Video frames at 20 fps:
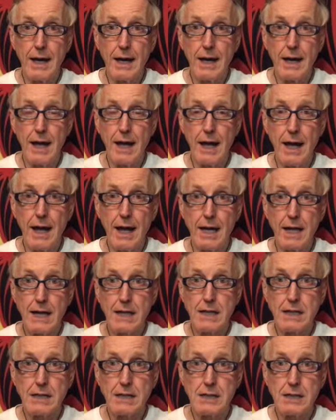
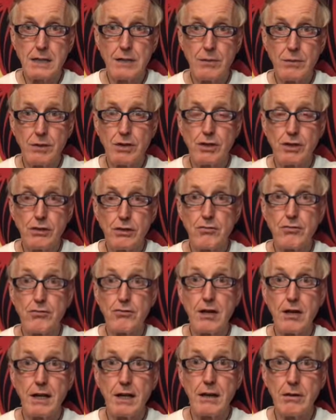L8, which is a
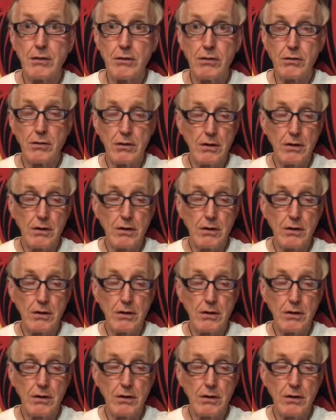great little